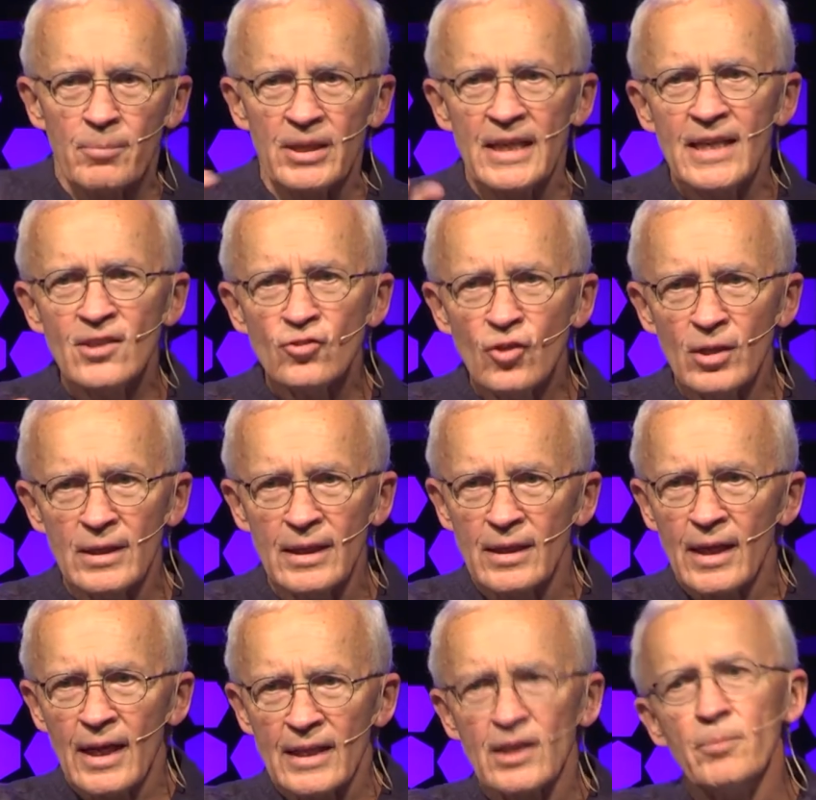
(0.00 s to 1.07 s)
but he's going
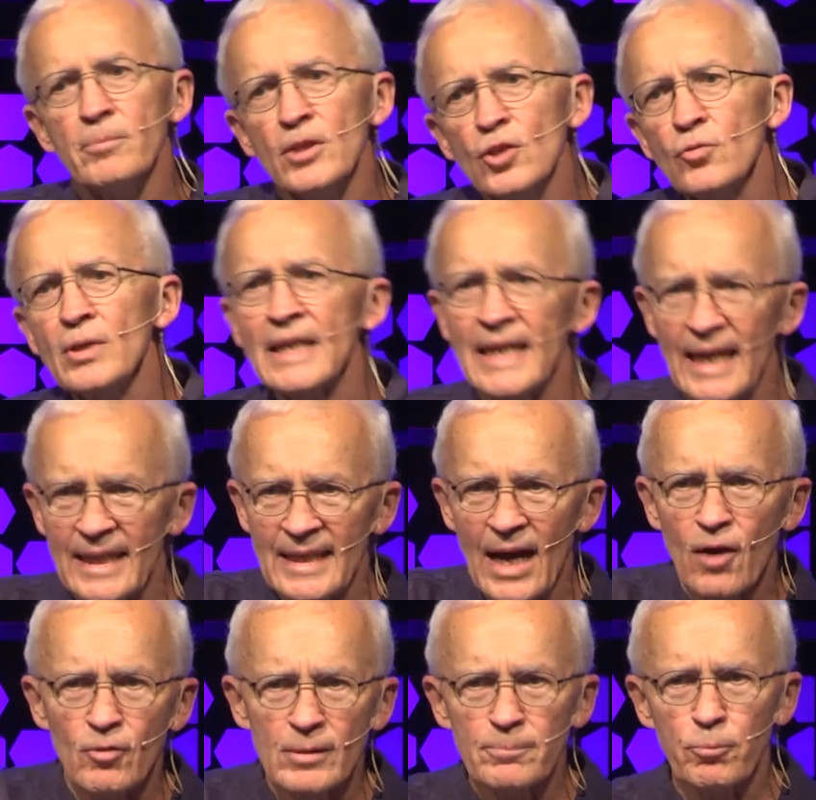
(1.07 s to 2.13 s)
to communicate
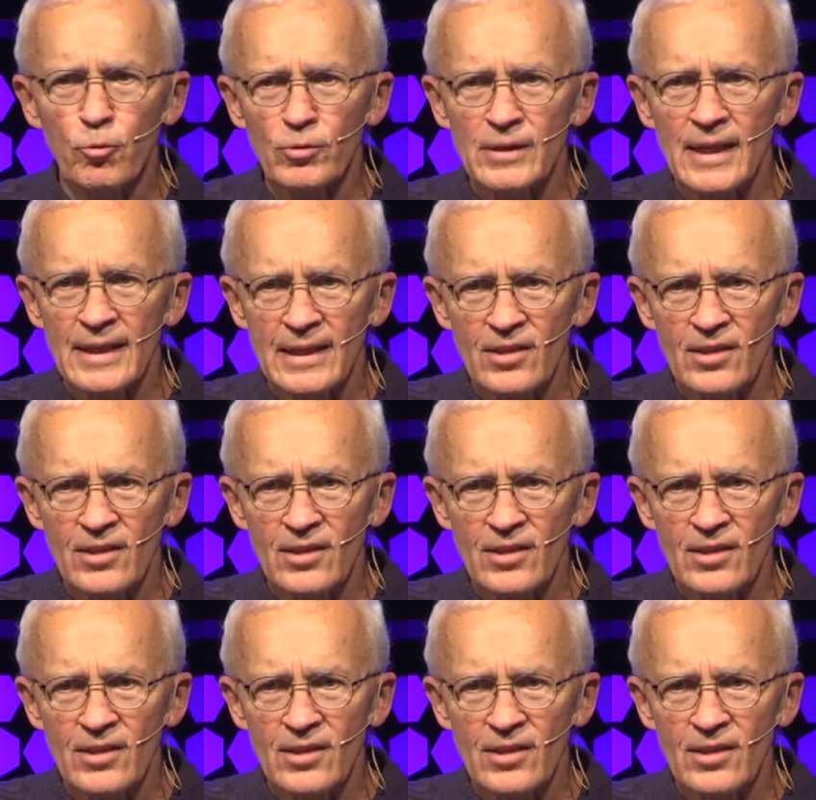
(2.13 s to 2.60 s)
how important